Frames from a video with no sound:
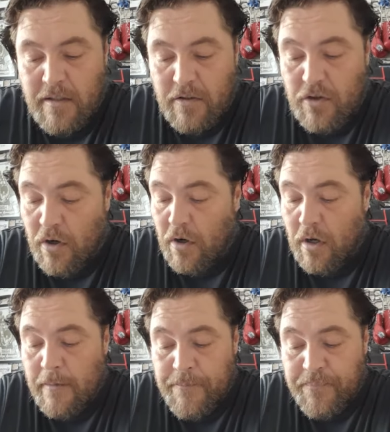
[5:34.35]
So
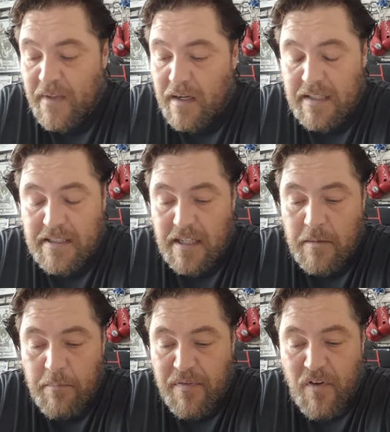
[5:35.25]

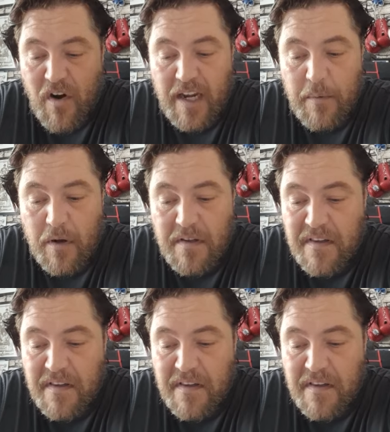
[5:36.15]
listen, before anyone